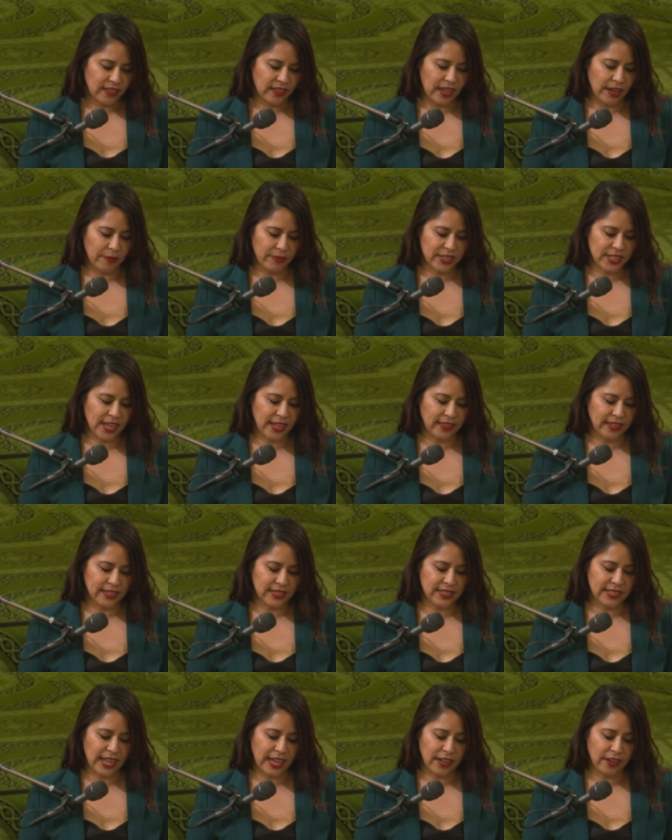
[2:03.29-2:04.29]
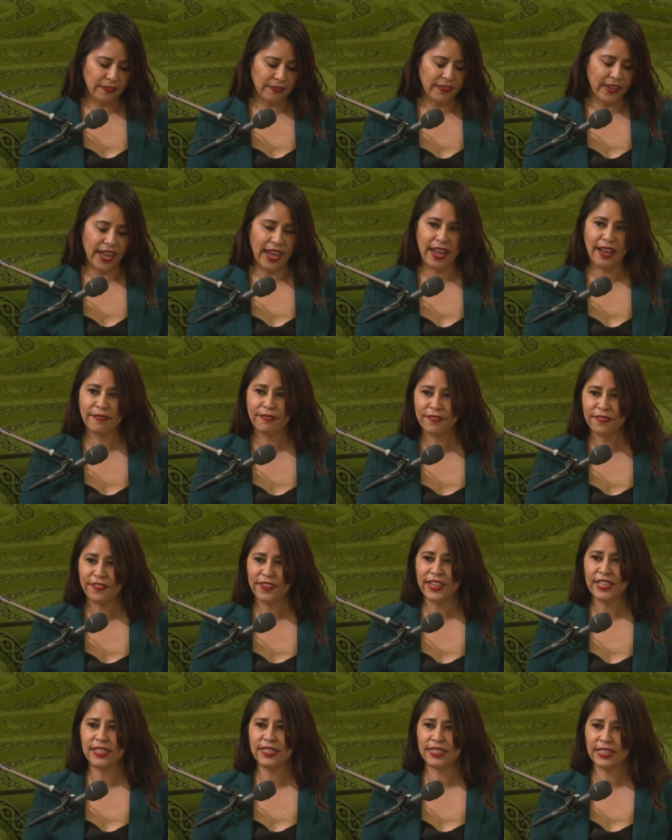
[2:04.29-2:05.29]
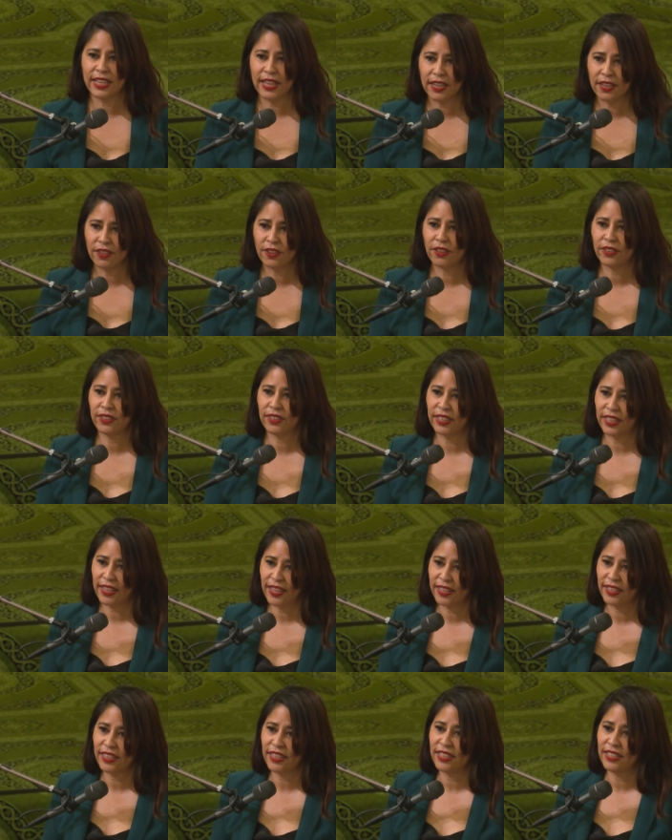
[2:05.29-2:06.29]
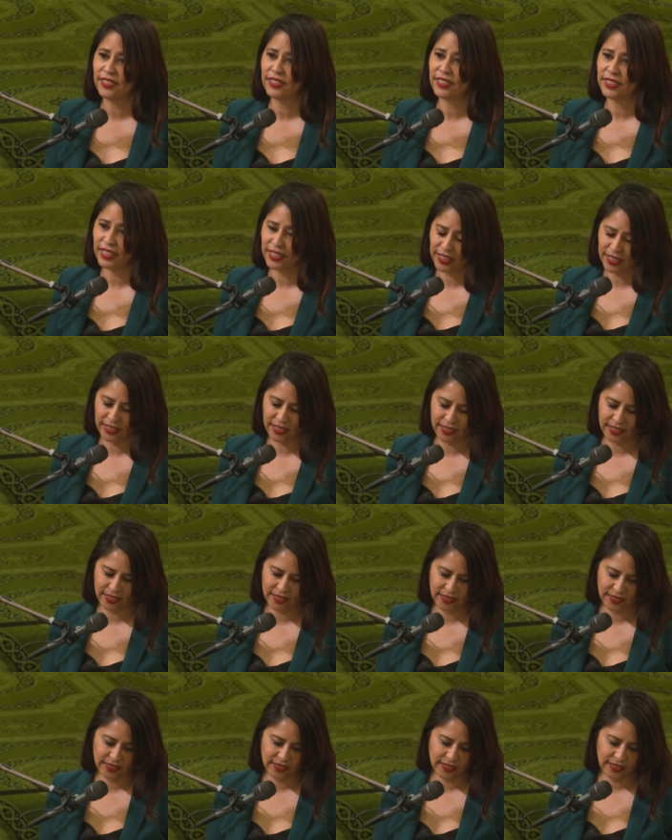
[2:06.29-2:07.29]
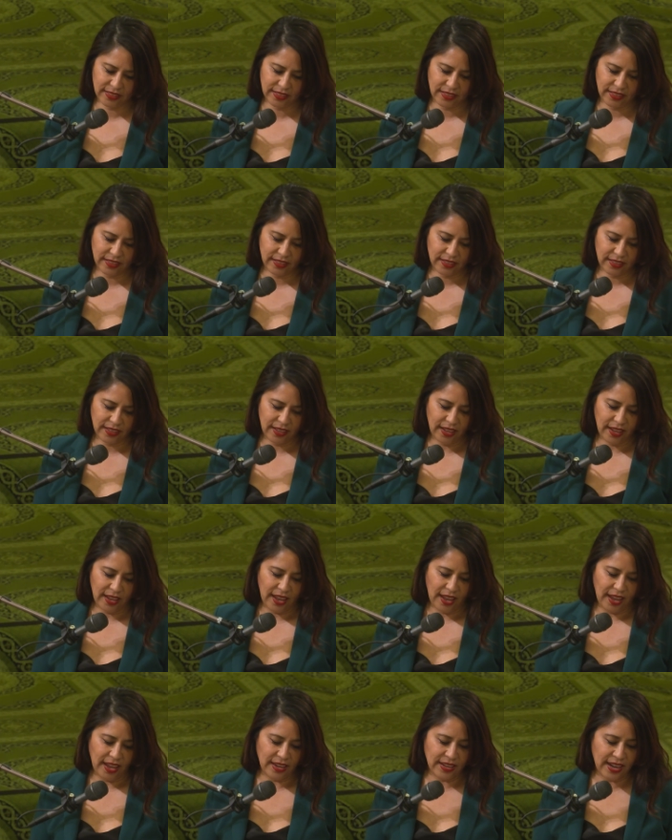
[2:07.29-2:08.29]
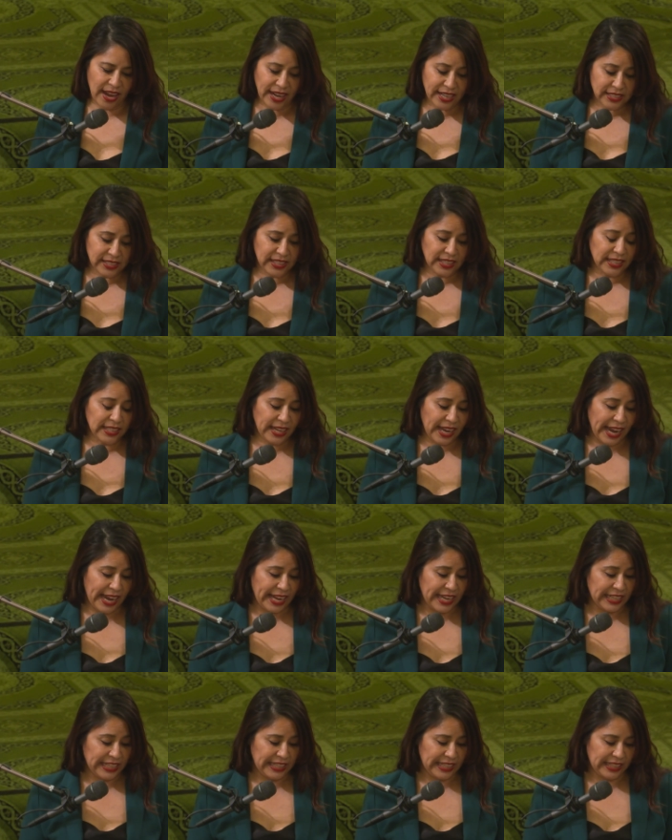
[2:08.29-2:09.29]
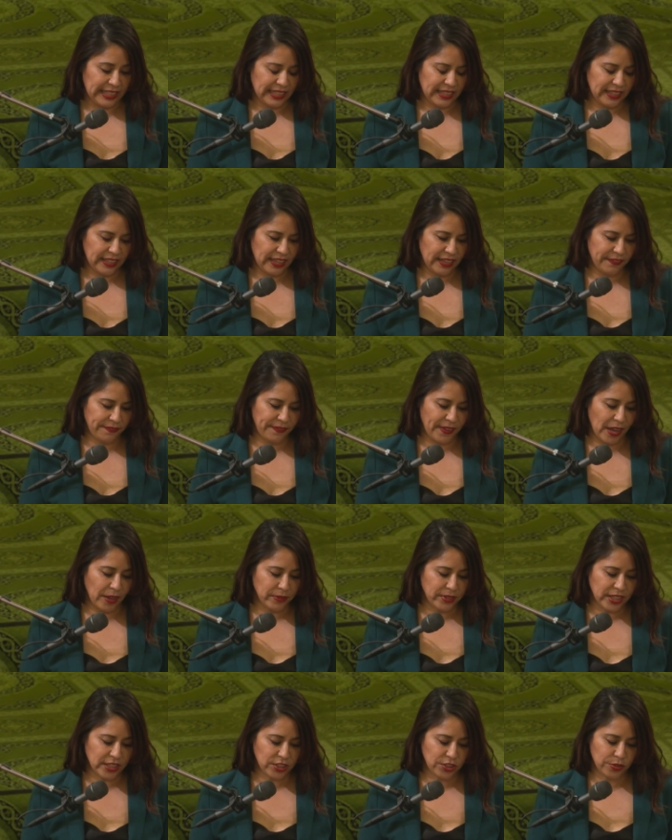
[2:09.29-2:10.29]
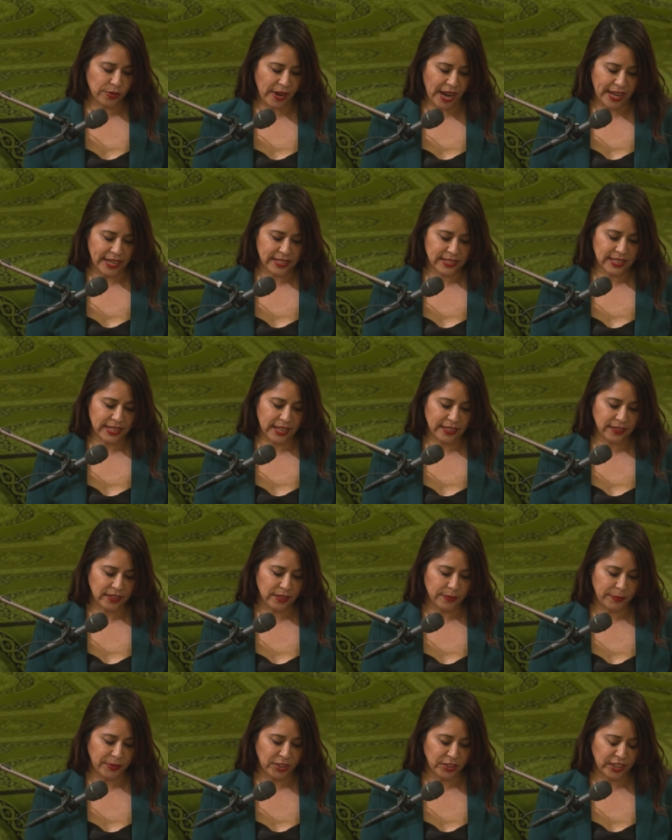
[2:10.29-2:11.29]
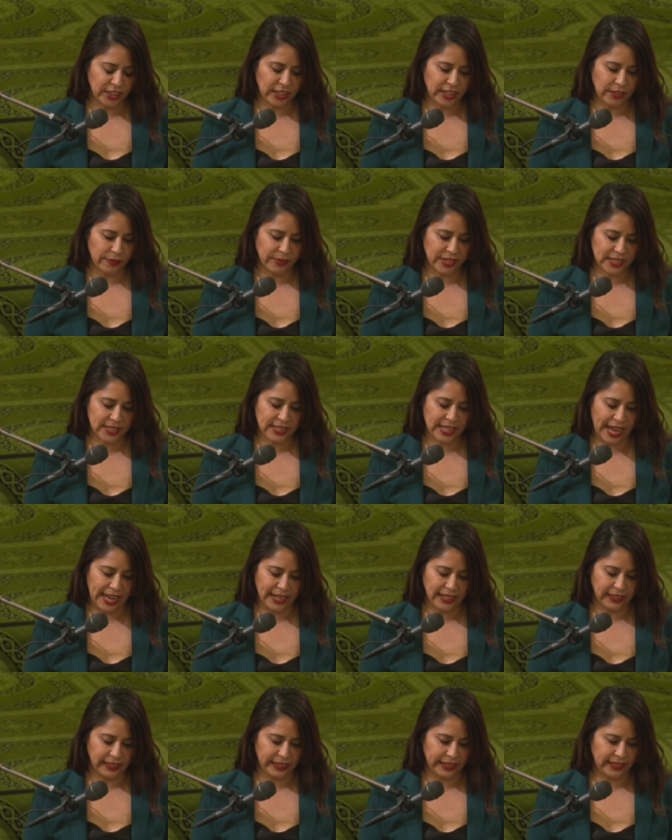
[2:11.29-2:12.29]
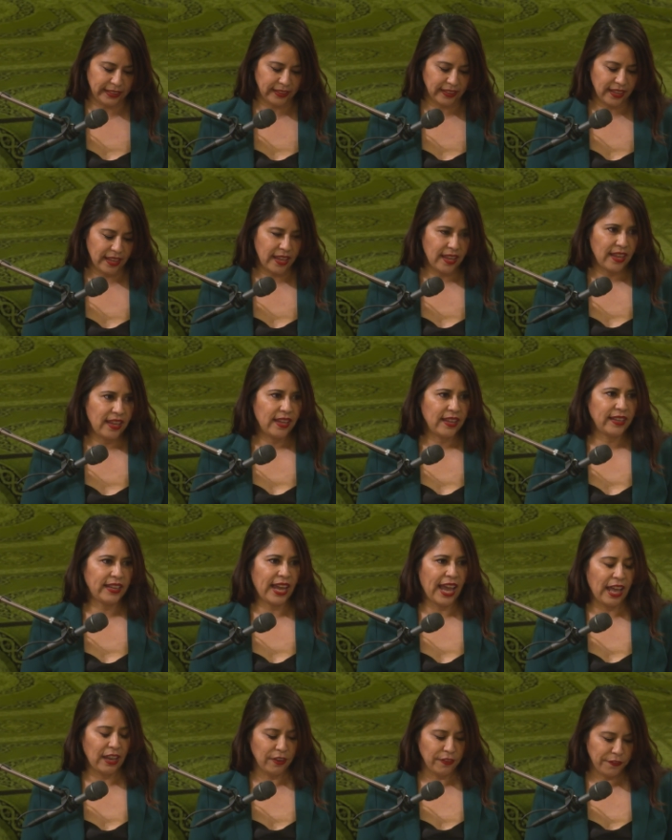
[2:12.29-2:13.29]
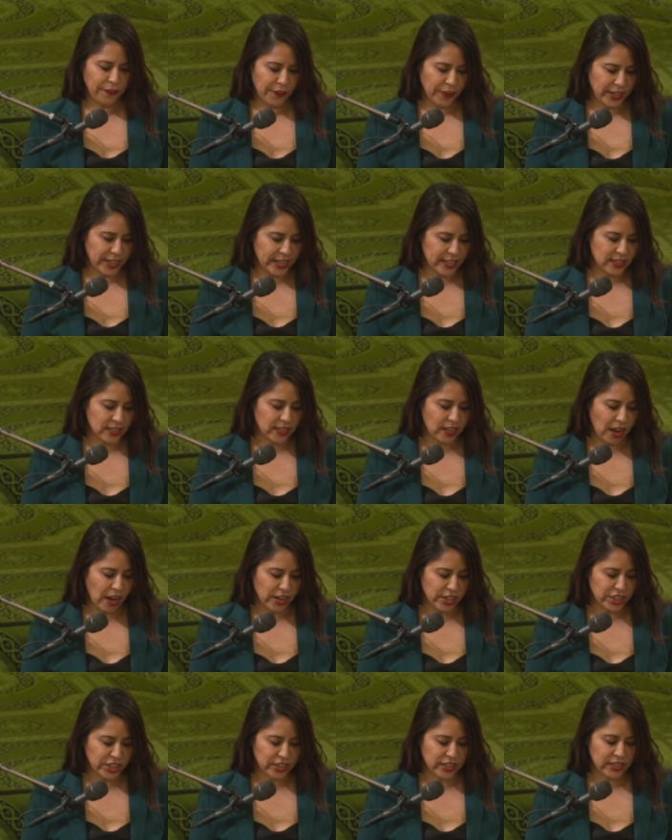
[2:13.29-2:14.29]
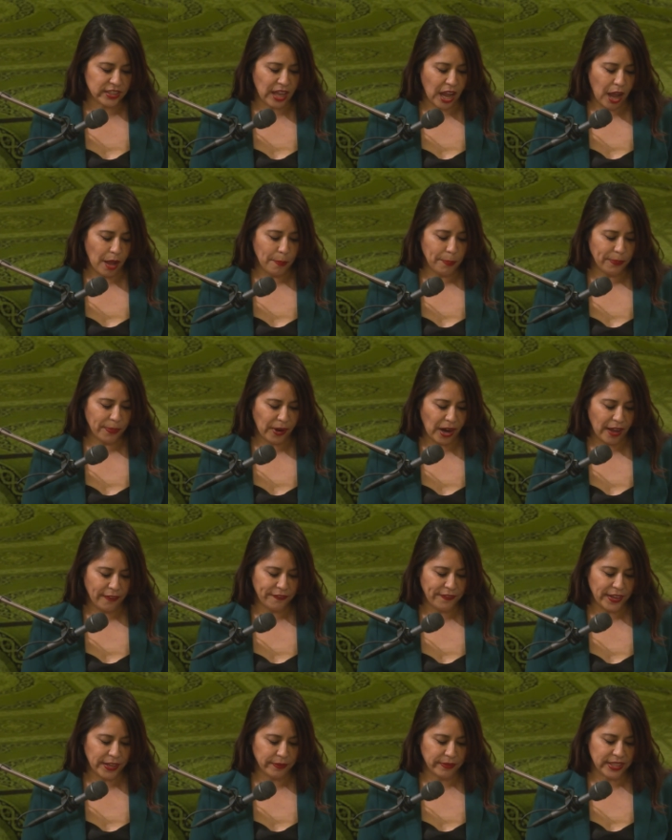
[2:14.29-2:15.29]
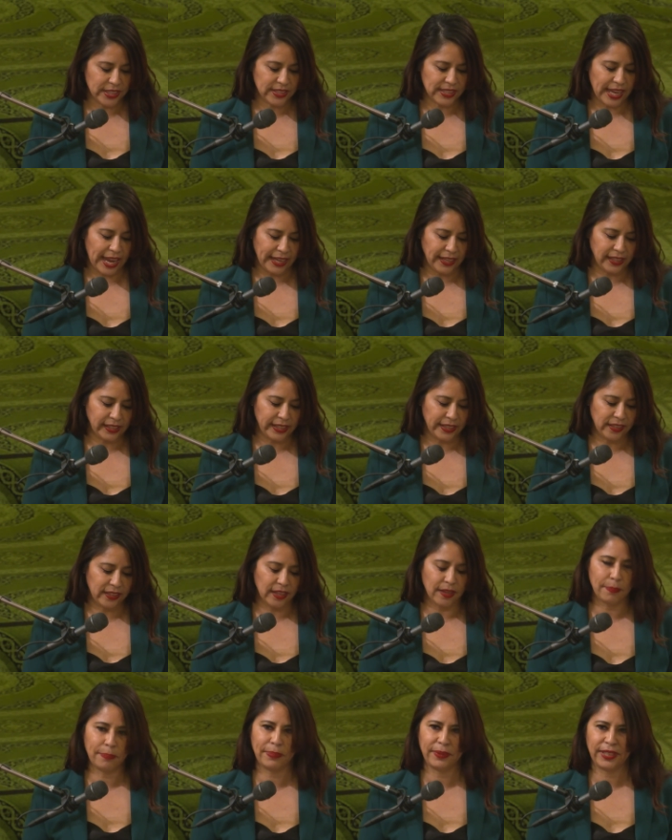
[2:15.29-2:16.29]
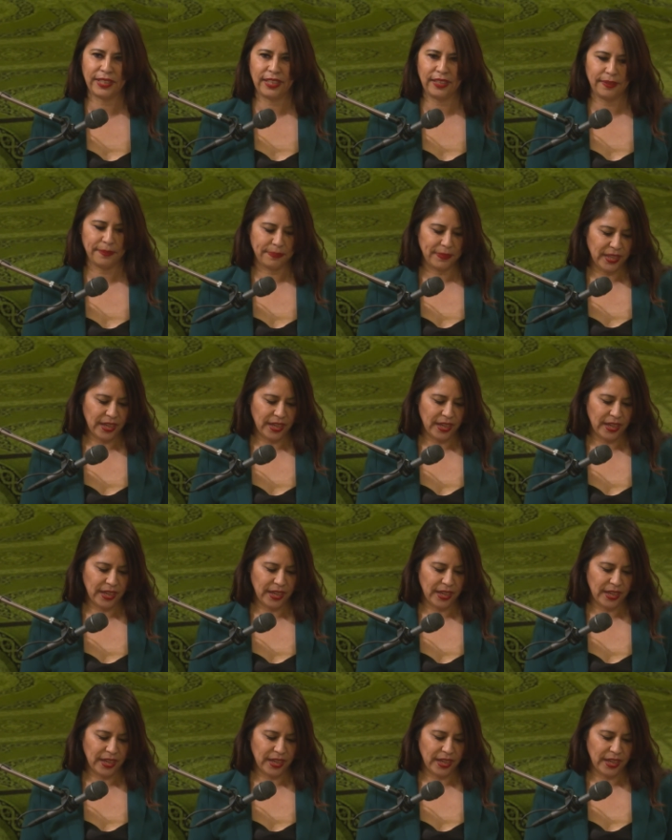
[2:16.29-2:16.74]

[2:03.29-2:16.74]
that was at the center of every single thing he did. In 1980, he founded tri Community Recycling, California's largest nonprofit recycling company,